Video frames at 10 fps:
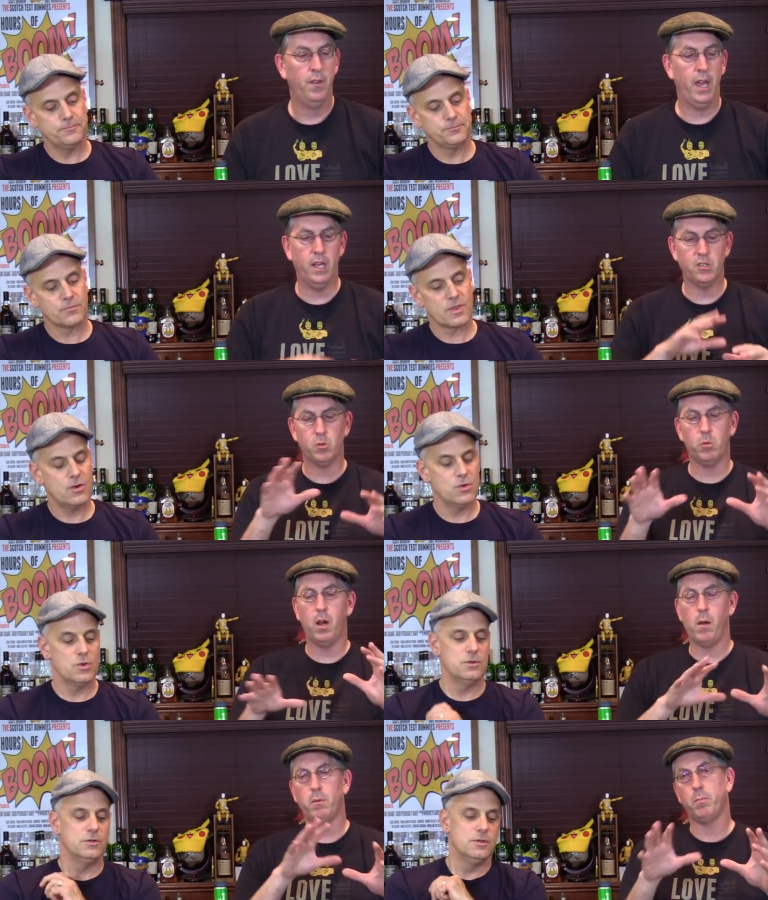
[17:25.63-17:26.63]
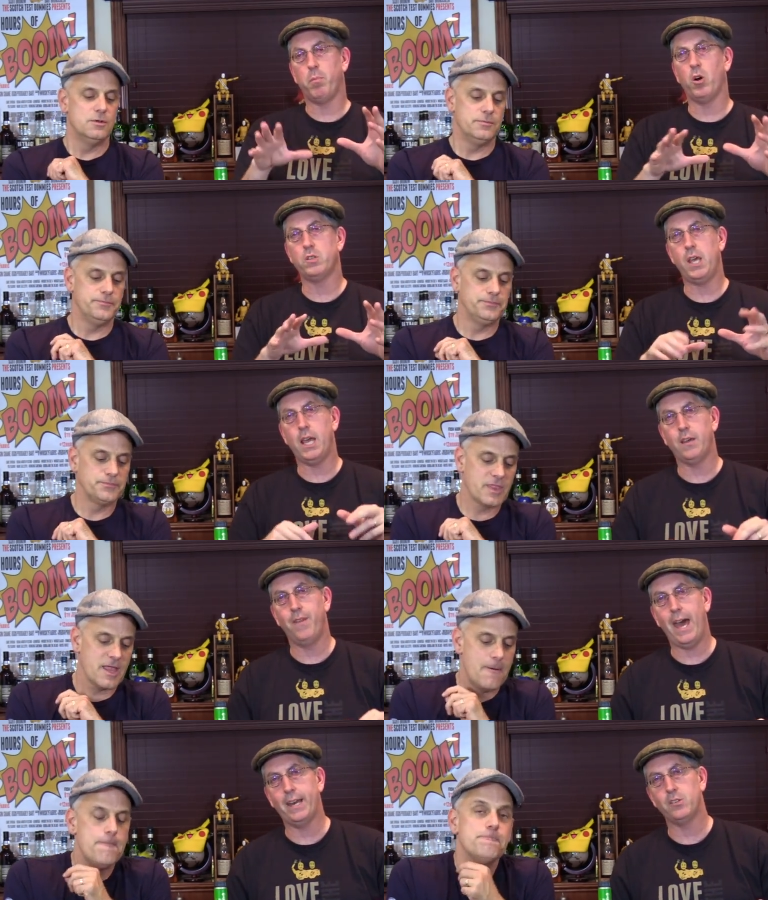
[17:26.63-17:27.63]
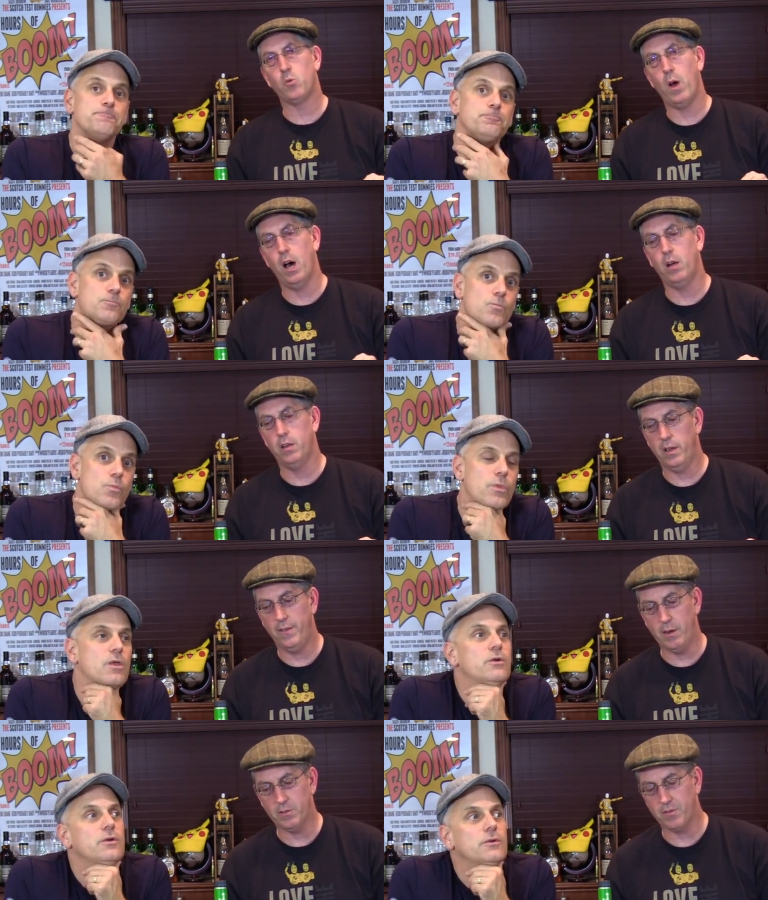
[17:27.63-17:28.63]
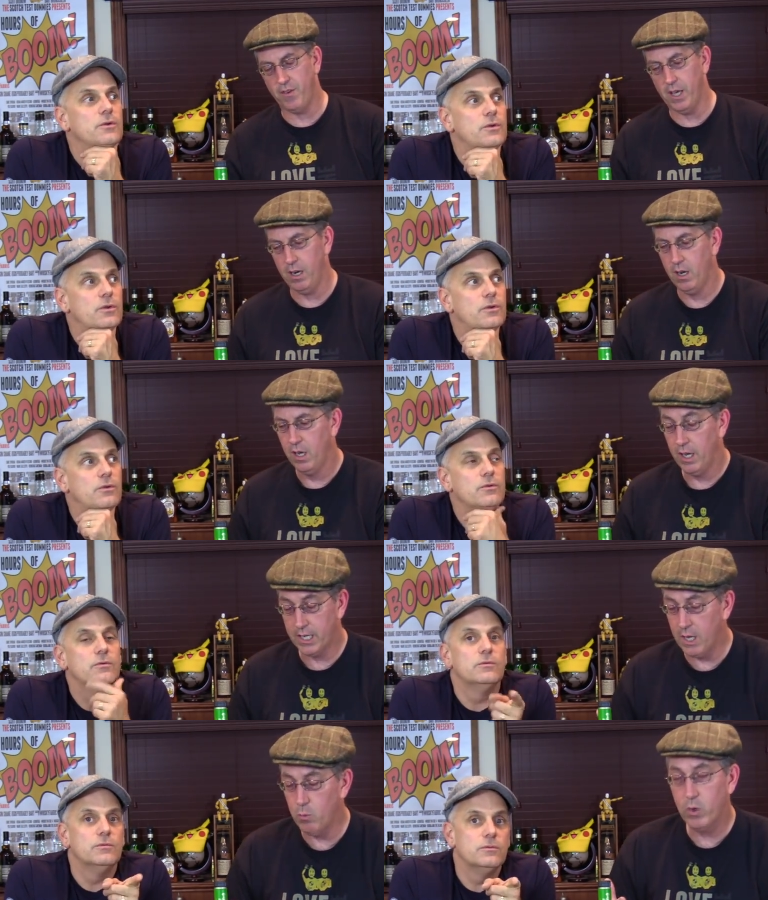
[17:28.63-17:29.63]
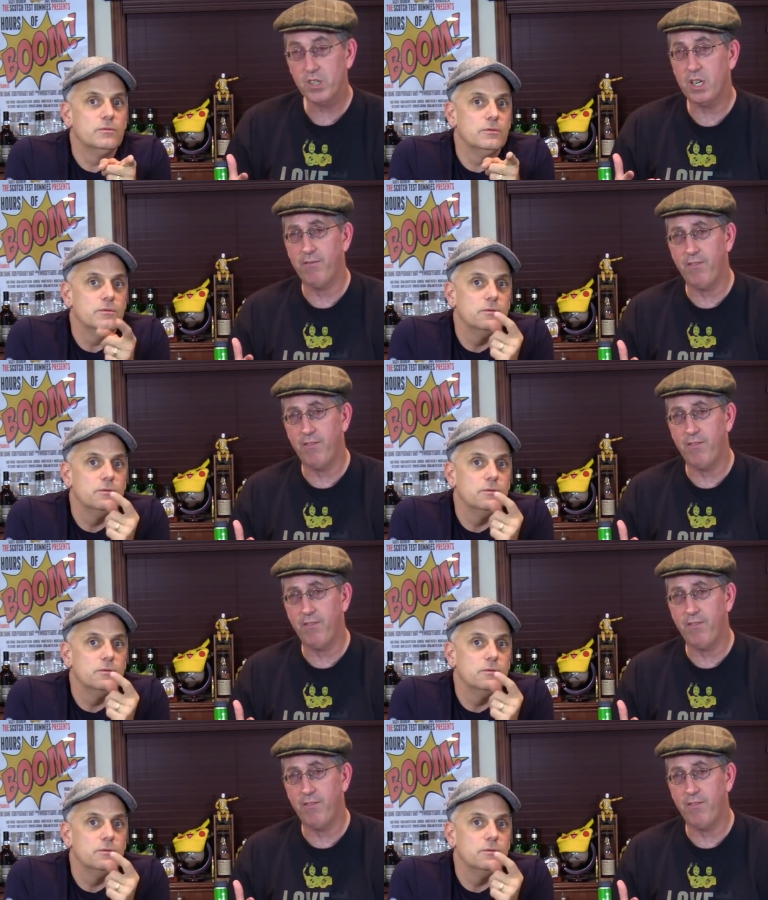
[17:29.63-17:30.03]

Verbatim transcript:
Speaker 1: and so we were able to partake in that as well, and that was fun. Again, whiskey